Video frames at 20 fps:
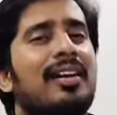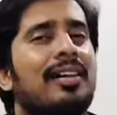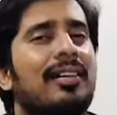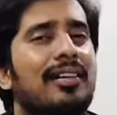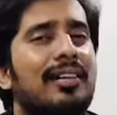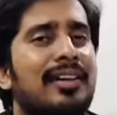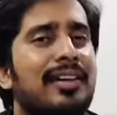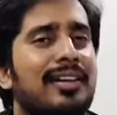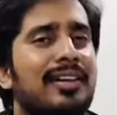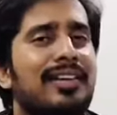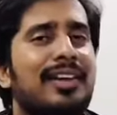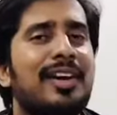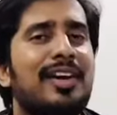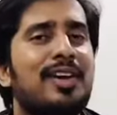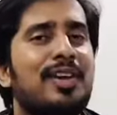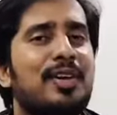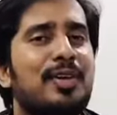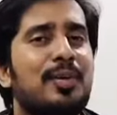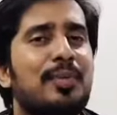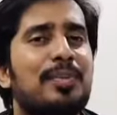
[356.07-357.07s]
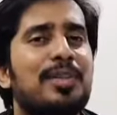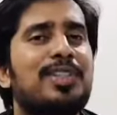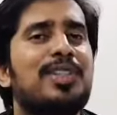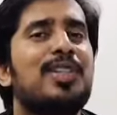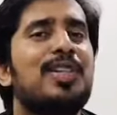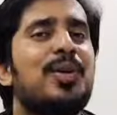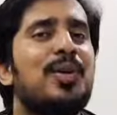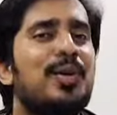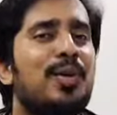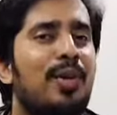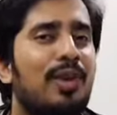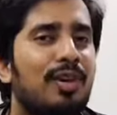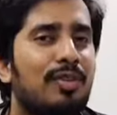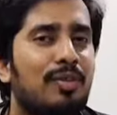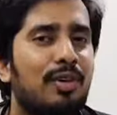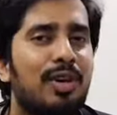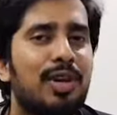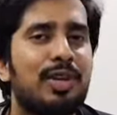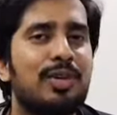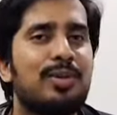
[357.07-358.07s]
intend to pursue, or
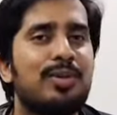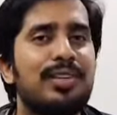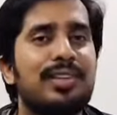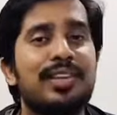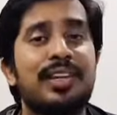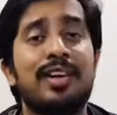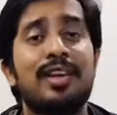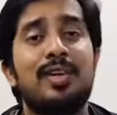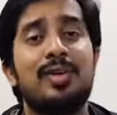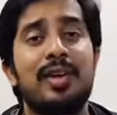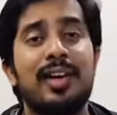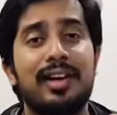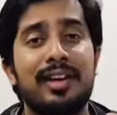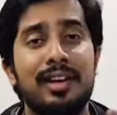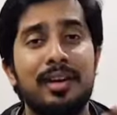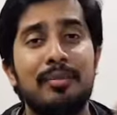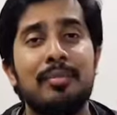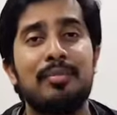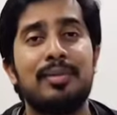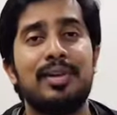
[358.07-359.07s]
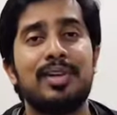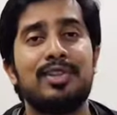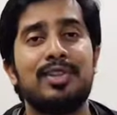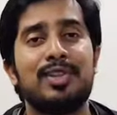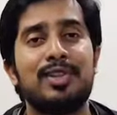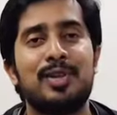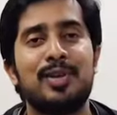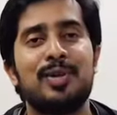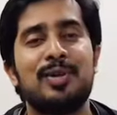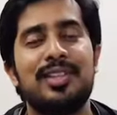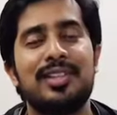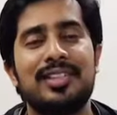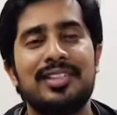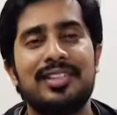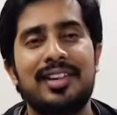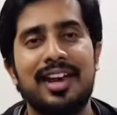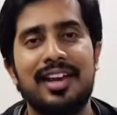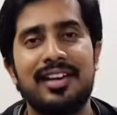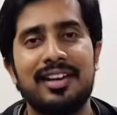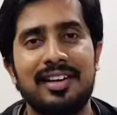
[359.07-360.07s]
what do you intend to accomplish through this
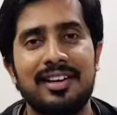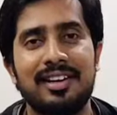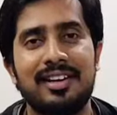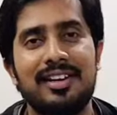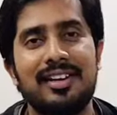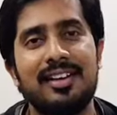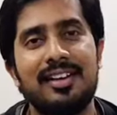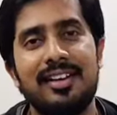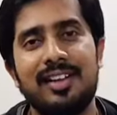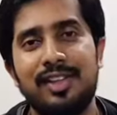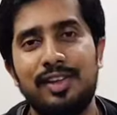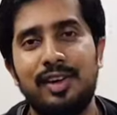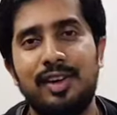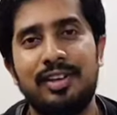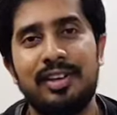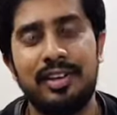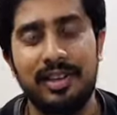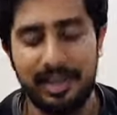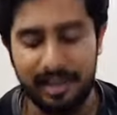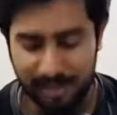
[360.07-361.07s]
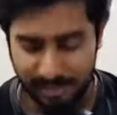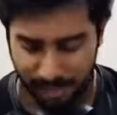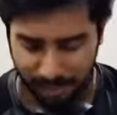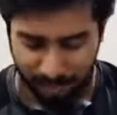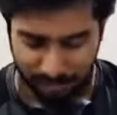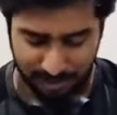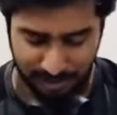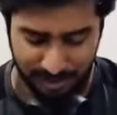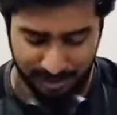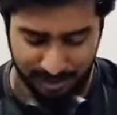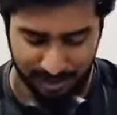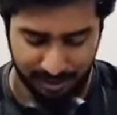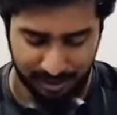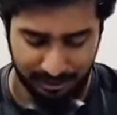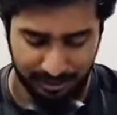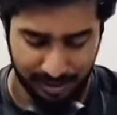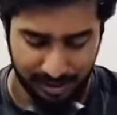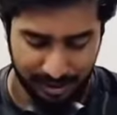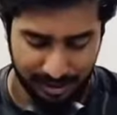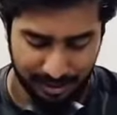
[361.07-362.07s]
career? Your career objective.
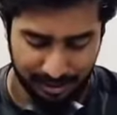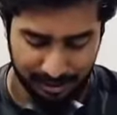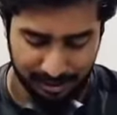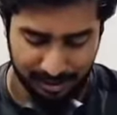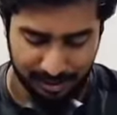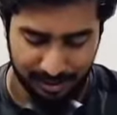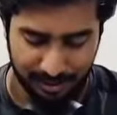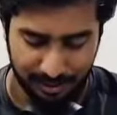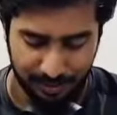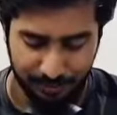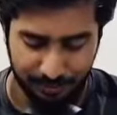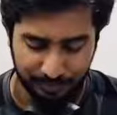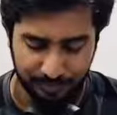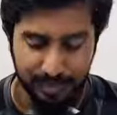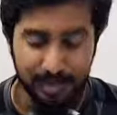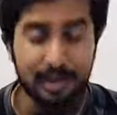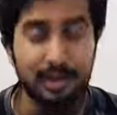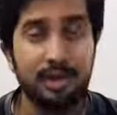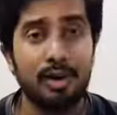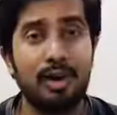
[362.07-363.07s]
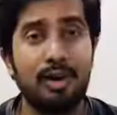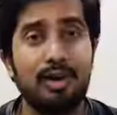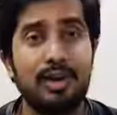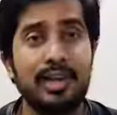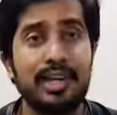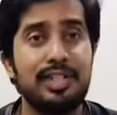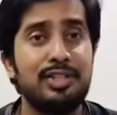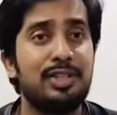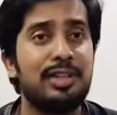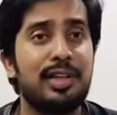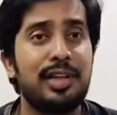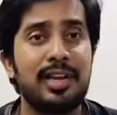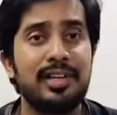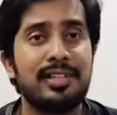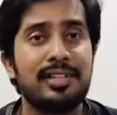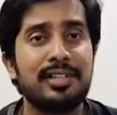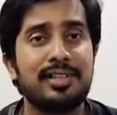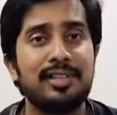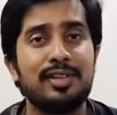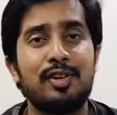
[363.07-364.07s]
And then your
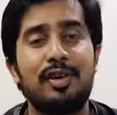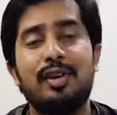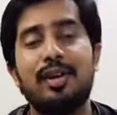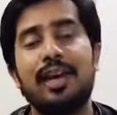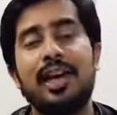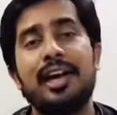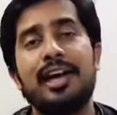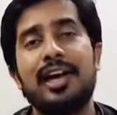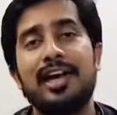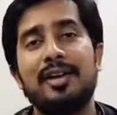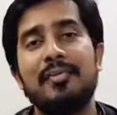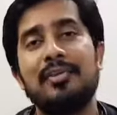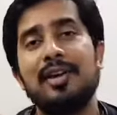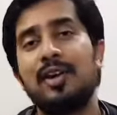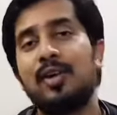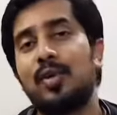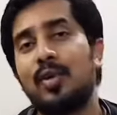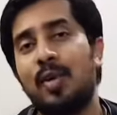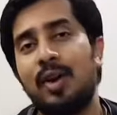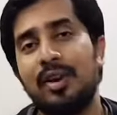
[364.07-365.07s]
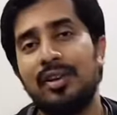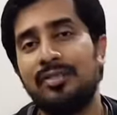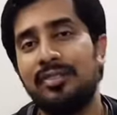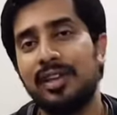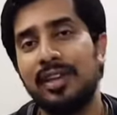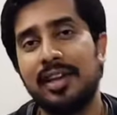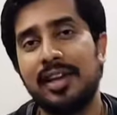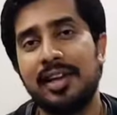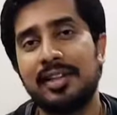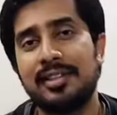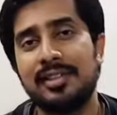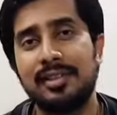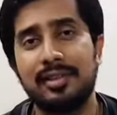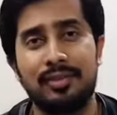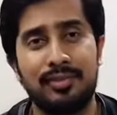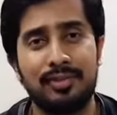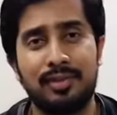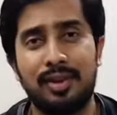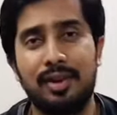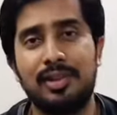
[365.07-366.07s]
education or academic qualification,
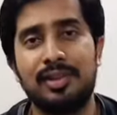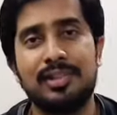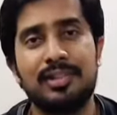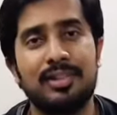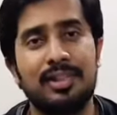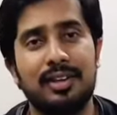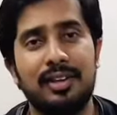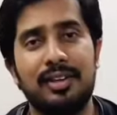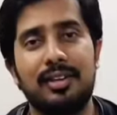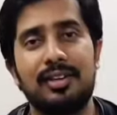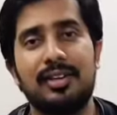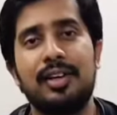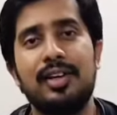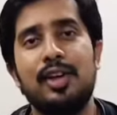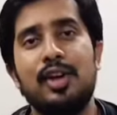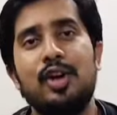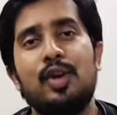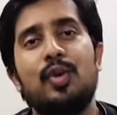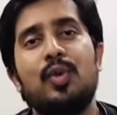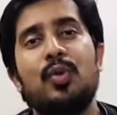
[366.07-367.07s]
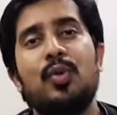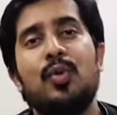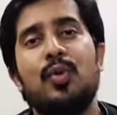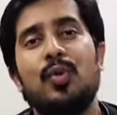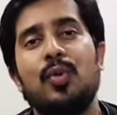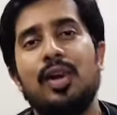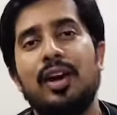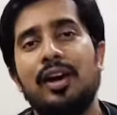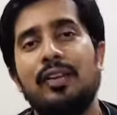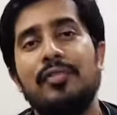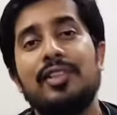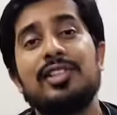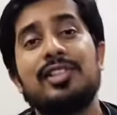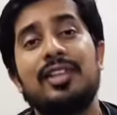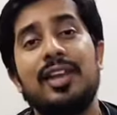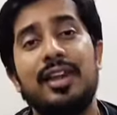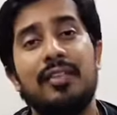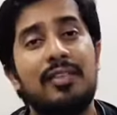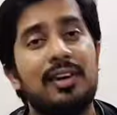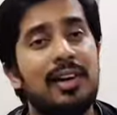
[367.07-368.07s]
of course, to which
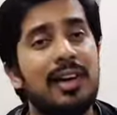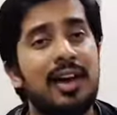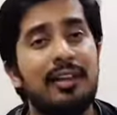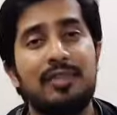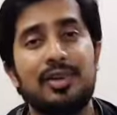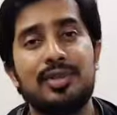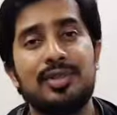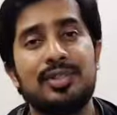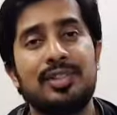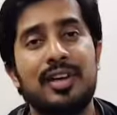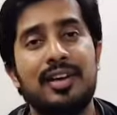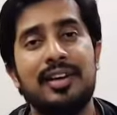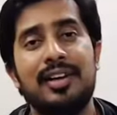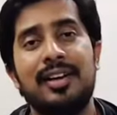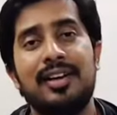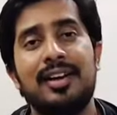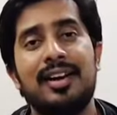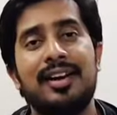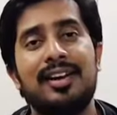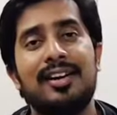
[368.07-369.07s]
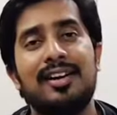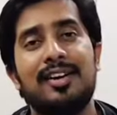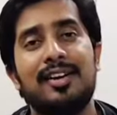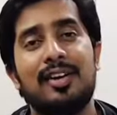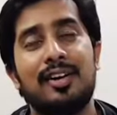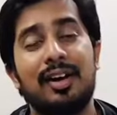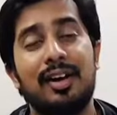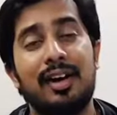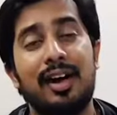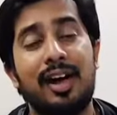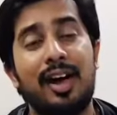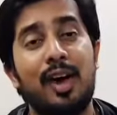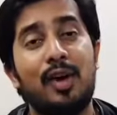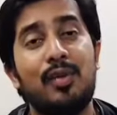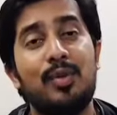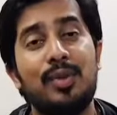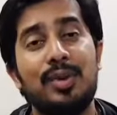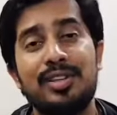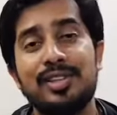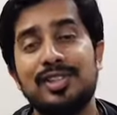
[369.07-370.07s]
level have you studied, and
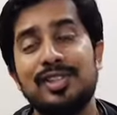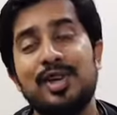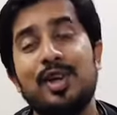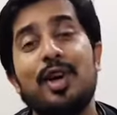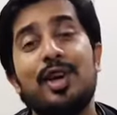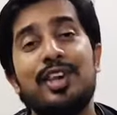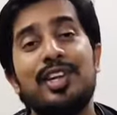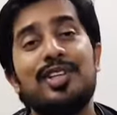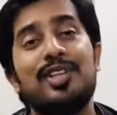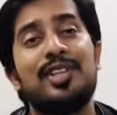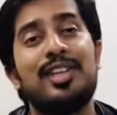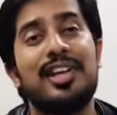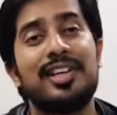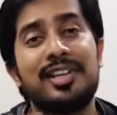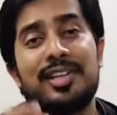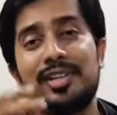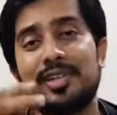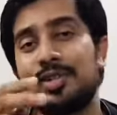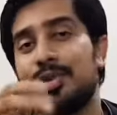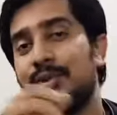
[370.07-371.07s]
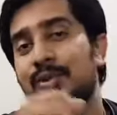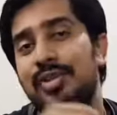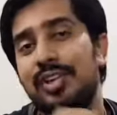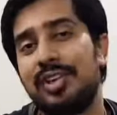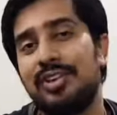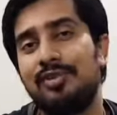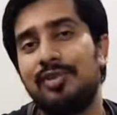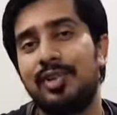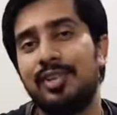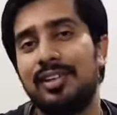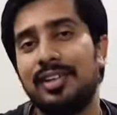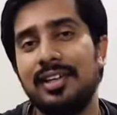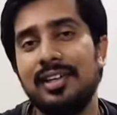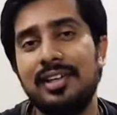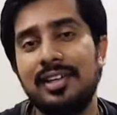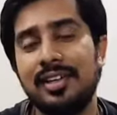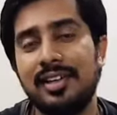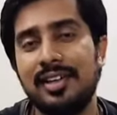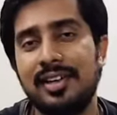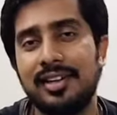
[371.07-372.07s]
how is your education suited for the
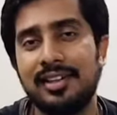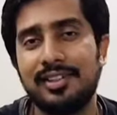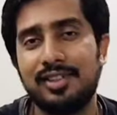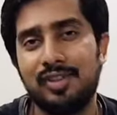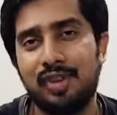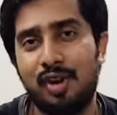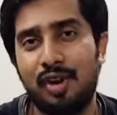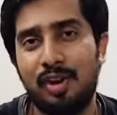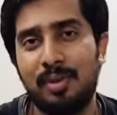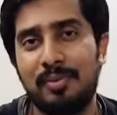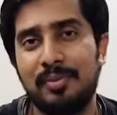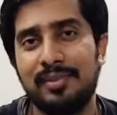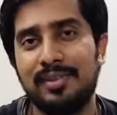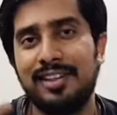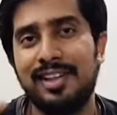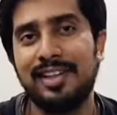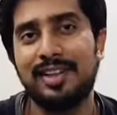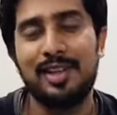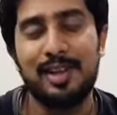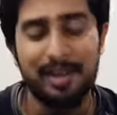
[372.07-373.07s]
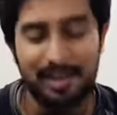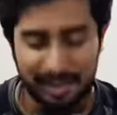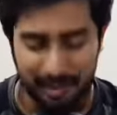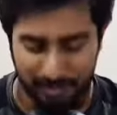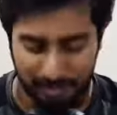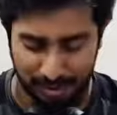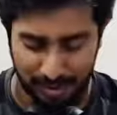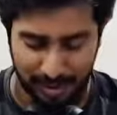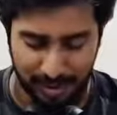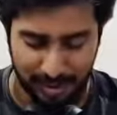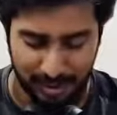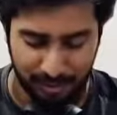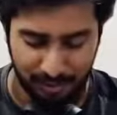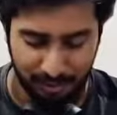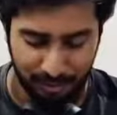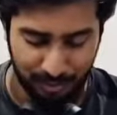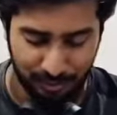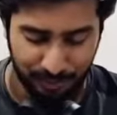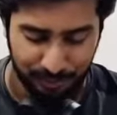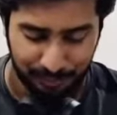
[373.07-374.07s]
job that you are applying
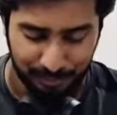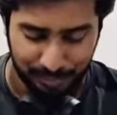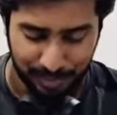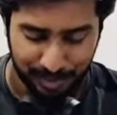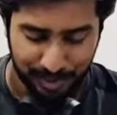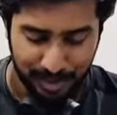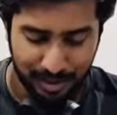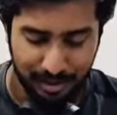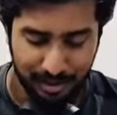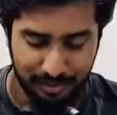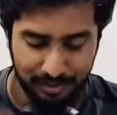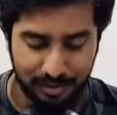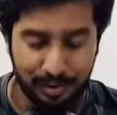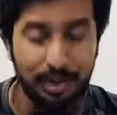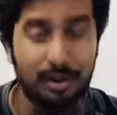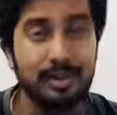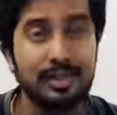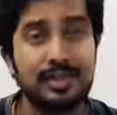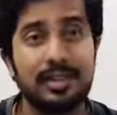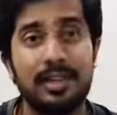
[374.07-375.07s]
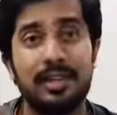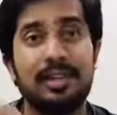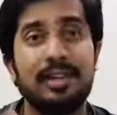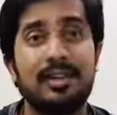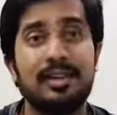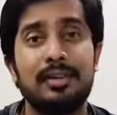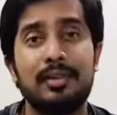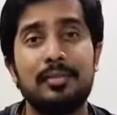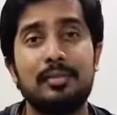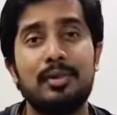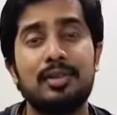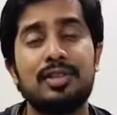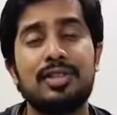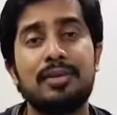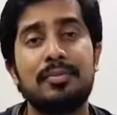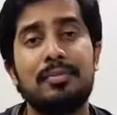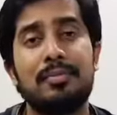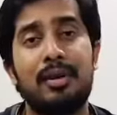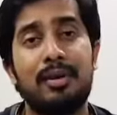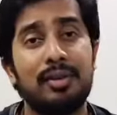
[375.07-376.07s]
for. And of course, most
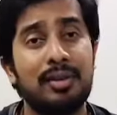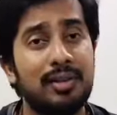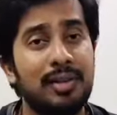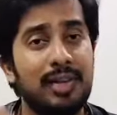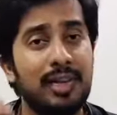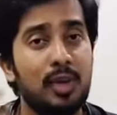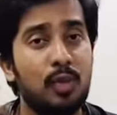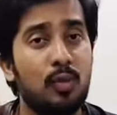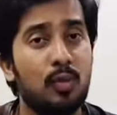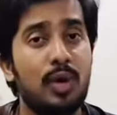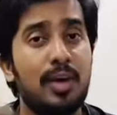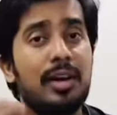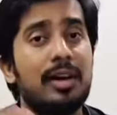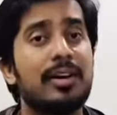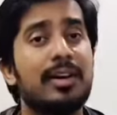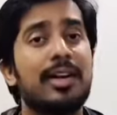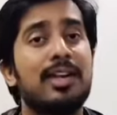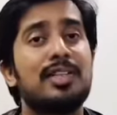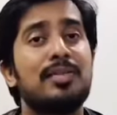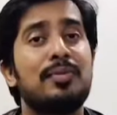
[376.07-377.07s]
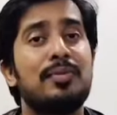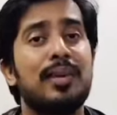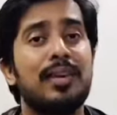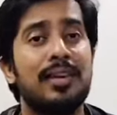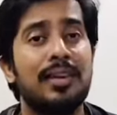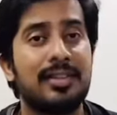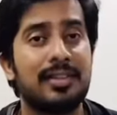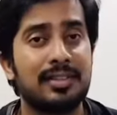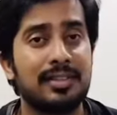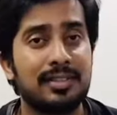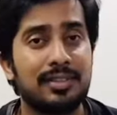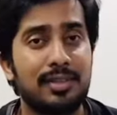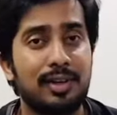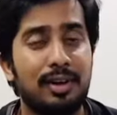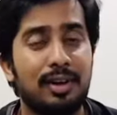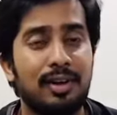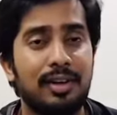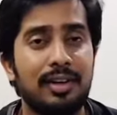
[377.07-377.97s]
importantly, work experience, or